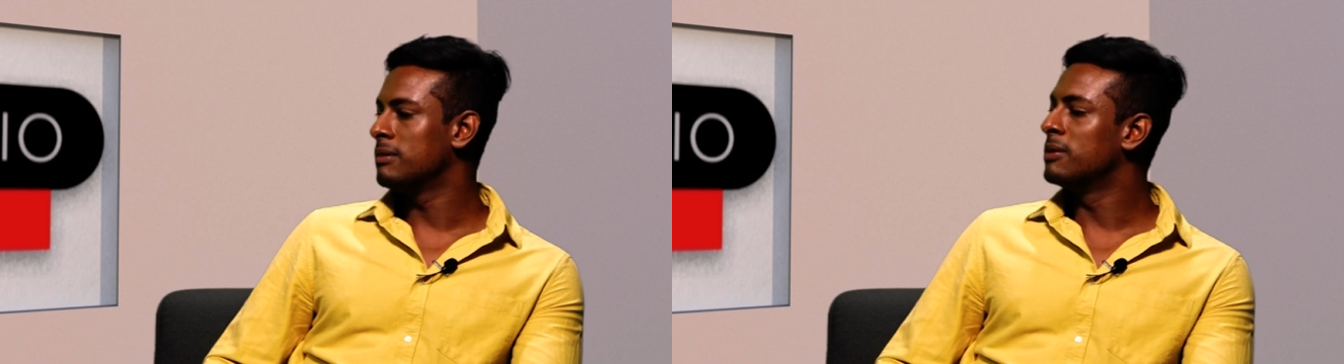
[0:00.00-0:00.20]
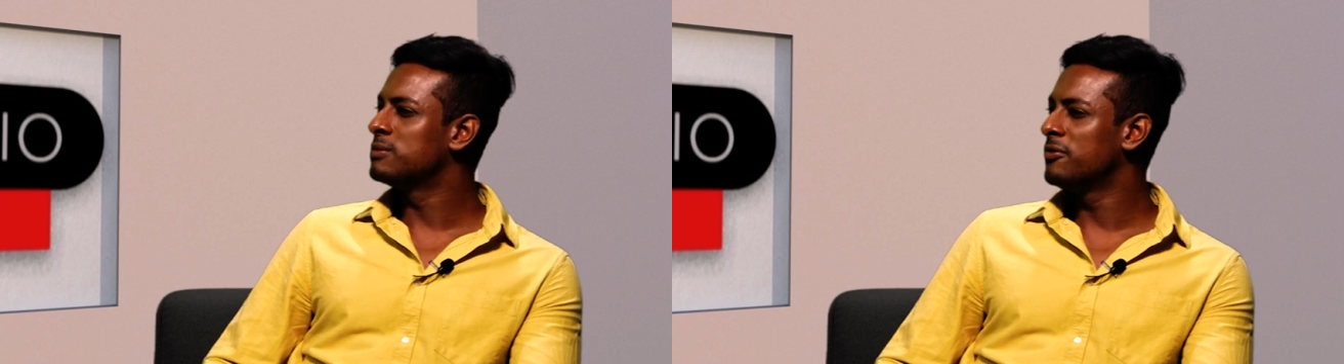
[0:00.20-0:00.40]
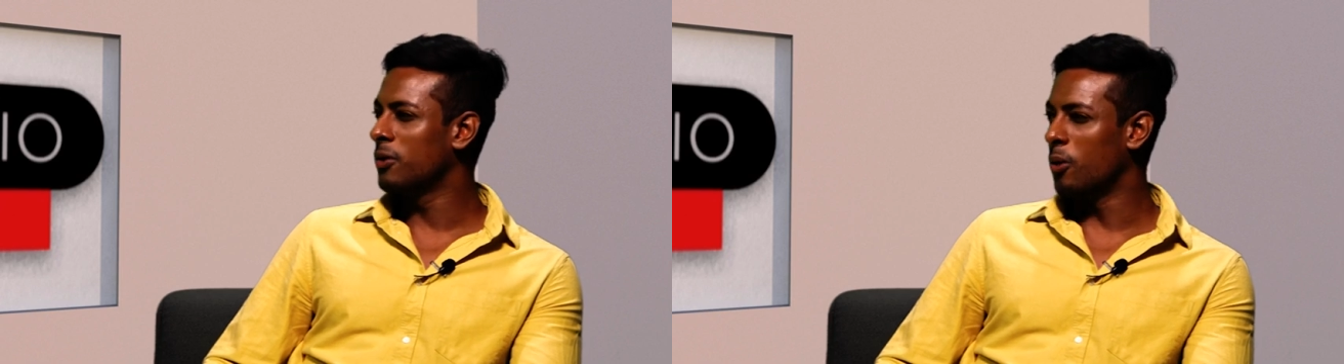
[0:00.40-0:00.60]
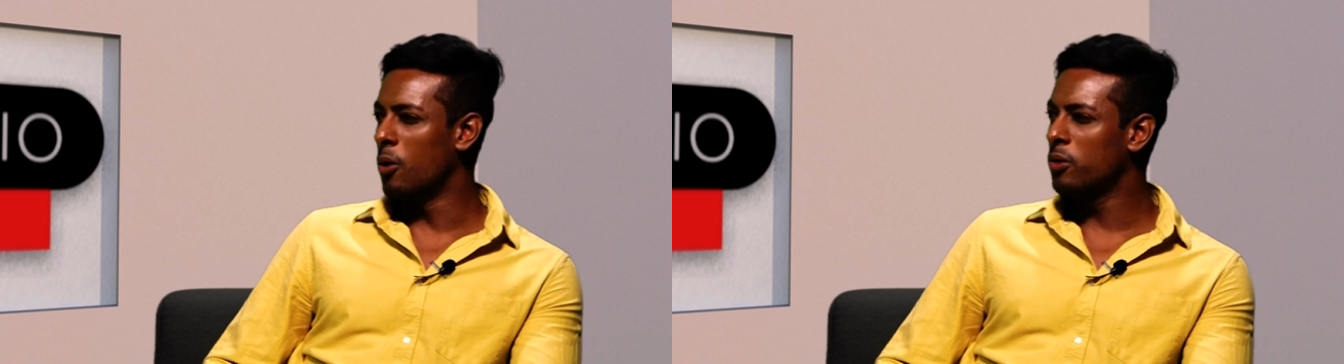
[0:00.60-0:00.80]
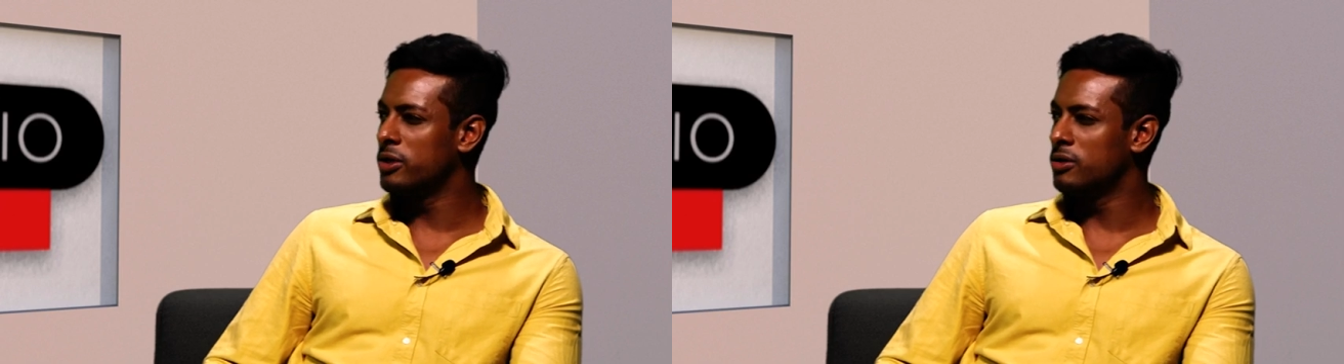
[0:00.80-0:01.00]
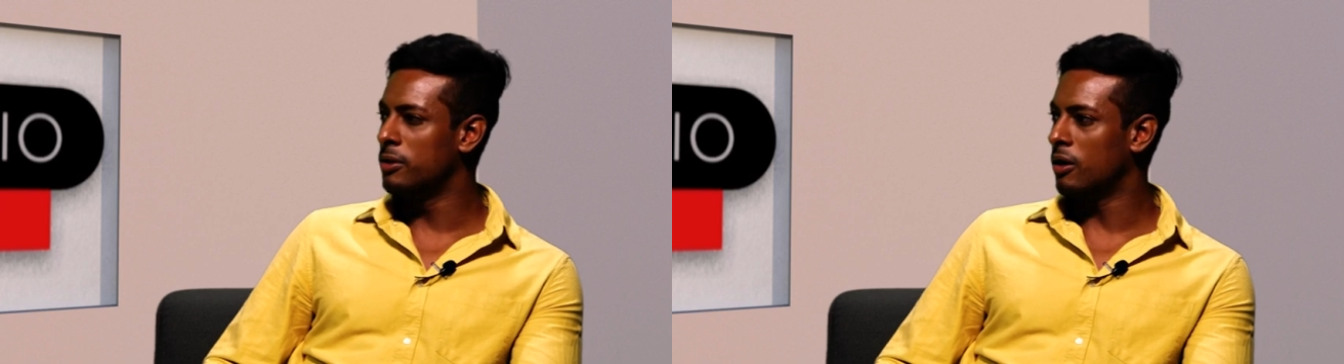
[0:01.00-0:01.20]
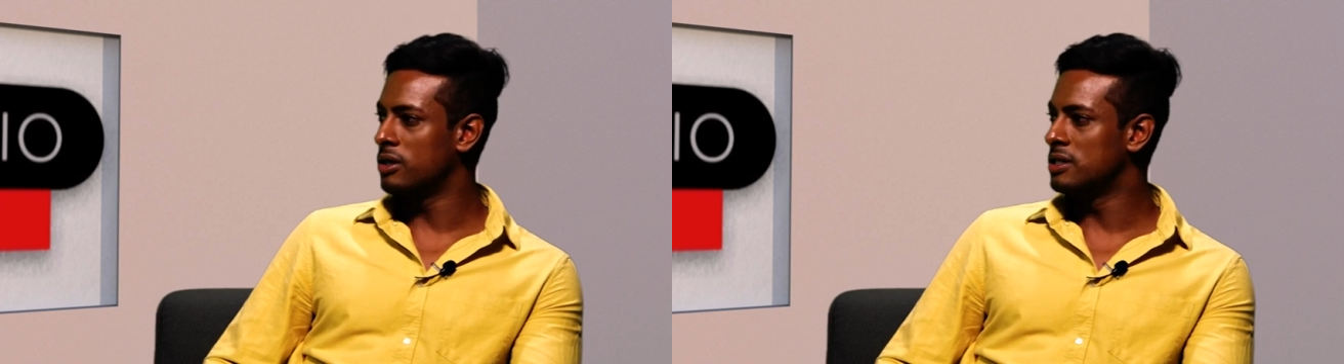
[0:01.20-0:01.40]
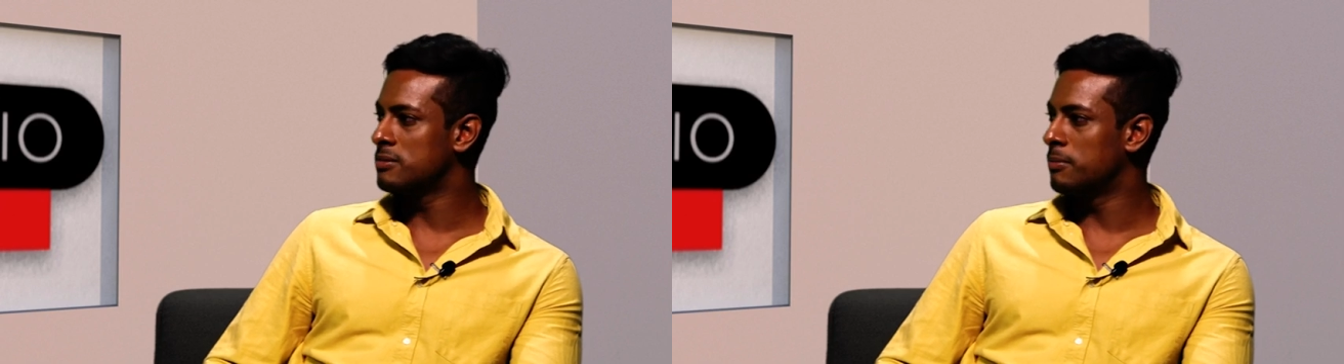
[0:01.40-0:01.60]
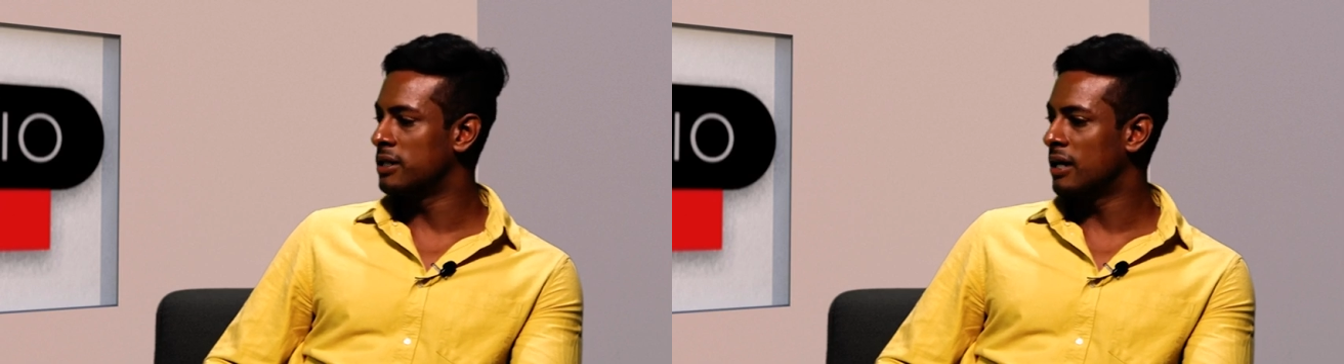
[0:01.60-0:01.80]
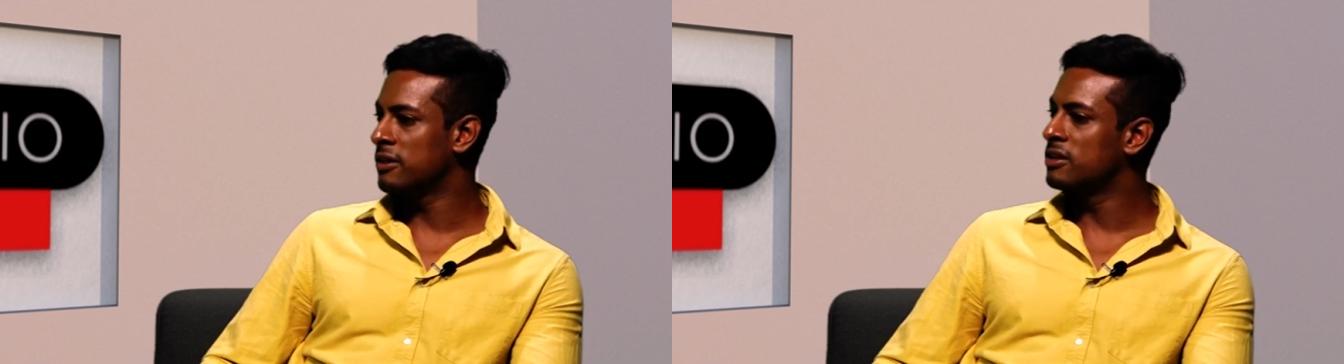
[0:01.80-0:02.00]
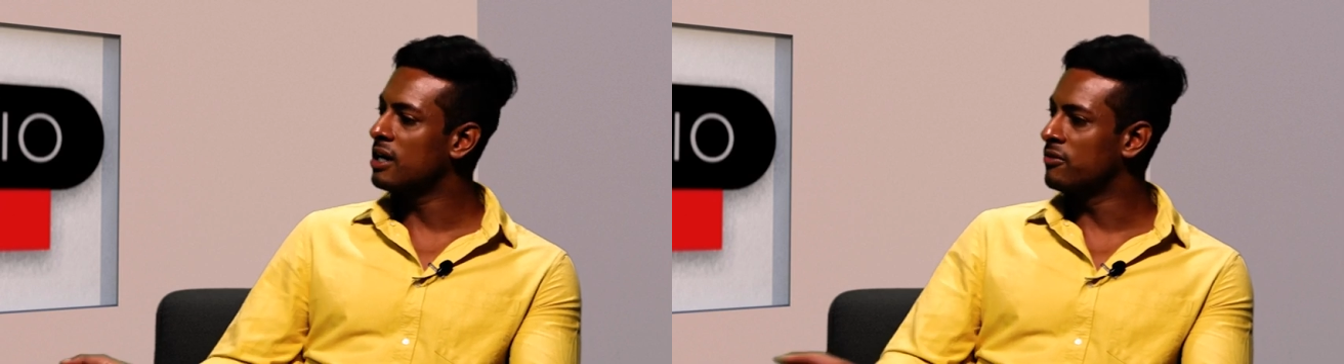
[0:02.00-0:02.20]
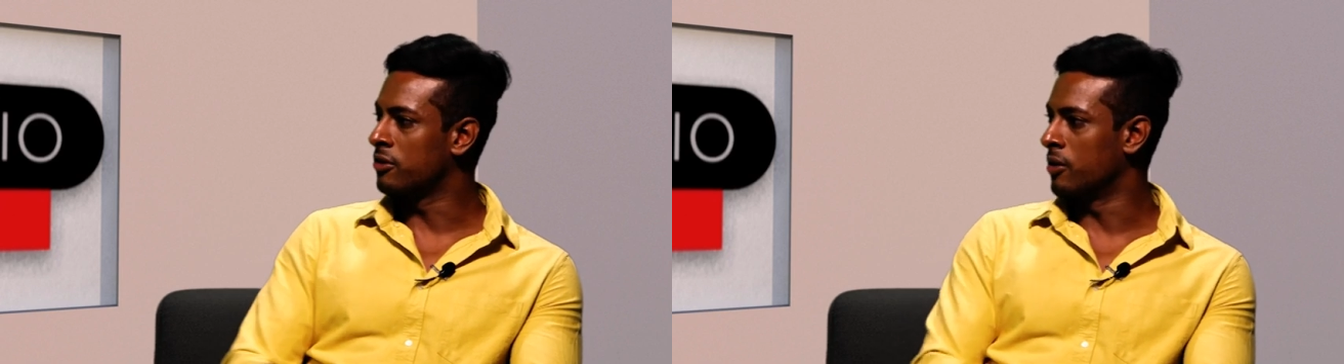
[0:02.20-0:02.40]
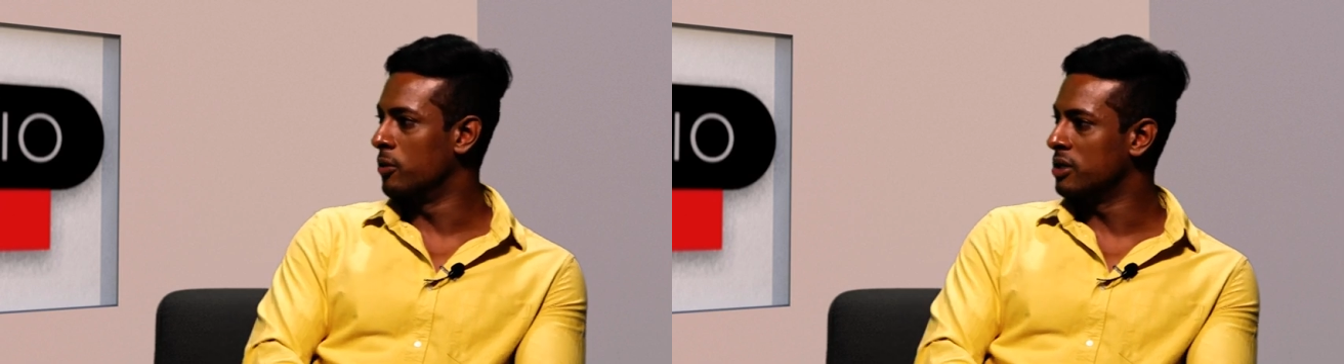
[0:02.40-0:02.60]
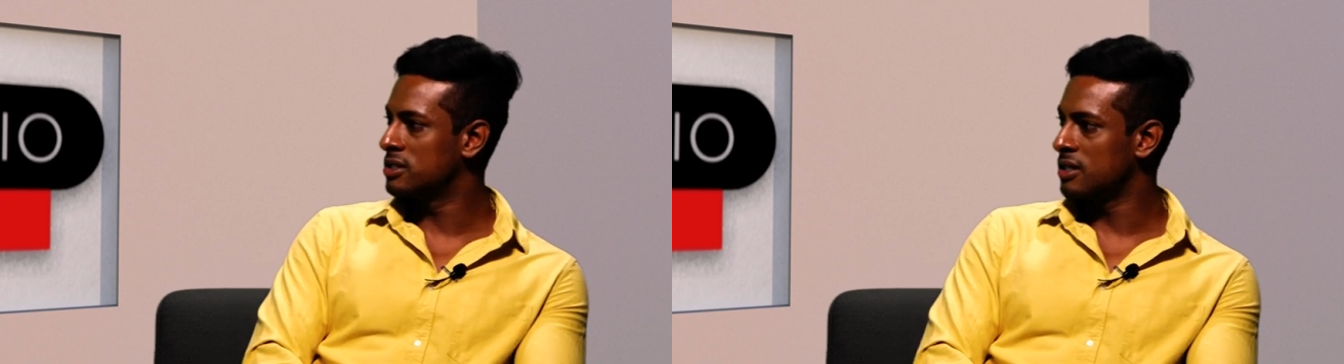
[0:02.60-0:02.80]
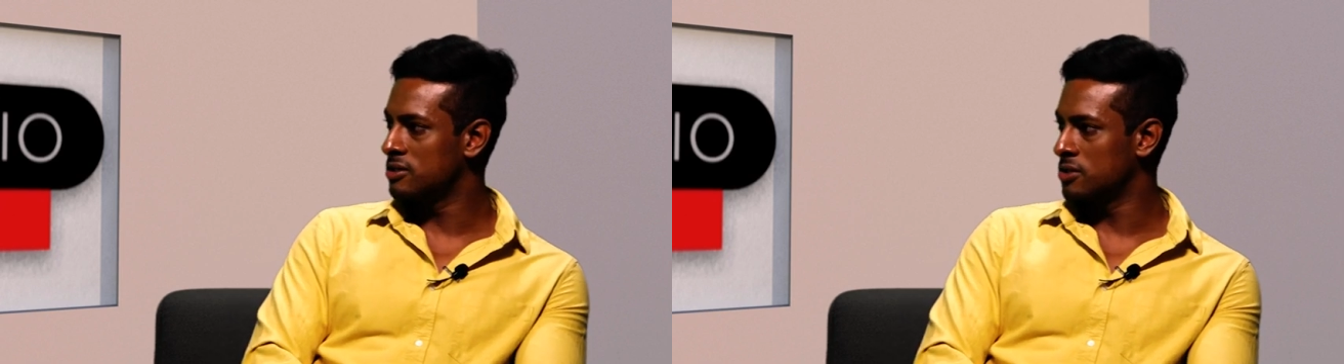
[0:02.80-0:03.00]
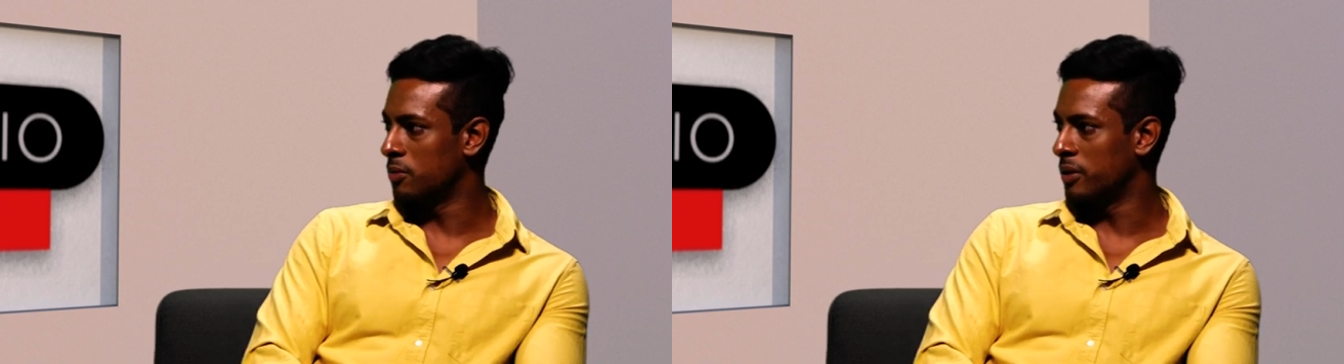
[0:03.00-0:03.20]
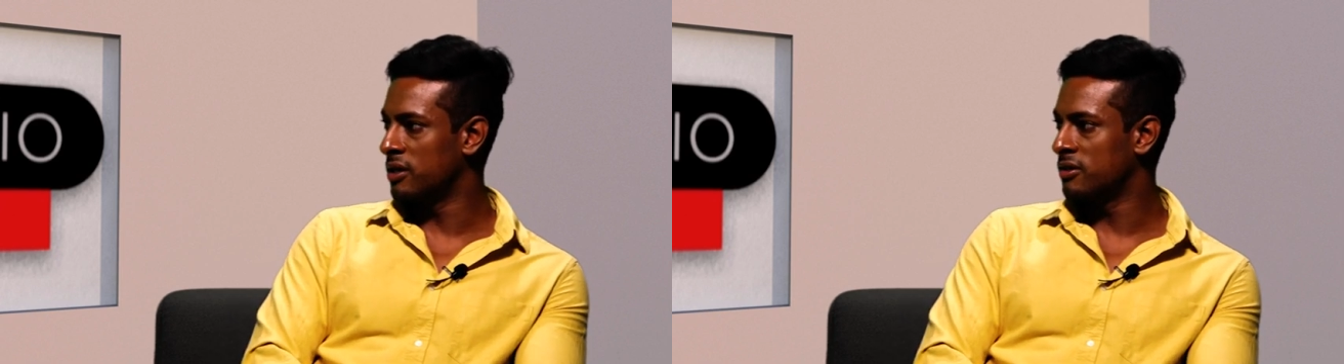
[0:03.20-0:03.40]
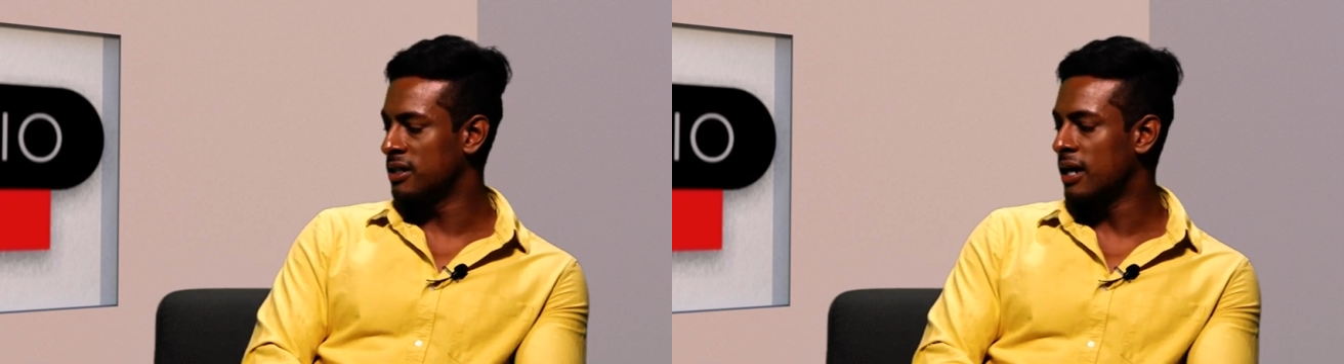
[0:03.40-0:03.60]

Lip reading: It makes me feel awkward, to be honest, but I think I've grown in such a way that